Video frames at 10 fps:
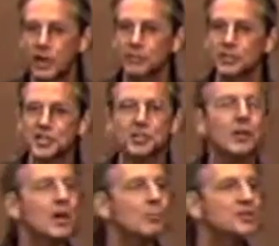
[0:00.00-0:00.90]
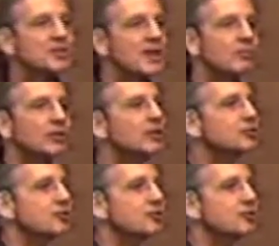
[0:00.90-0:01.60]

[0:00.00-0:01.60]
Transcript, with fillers: conversation. But the devil, he'll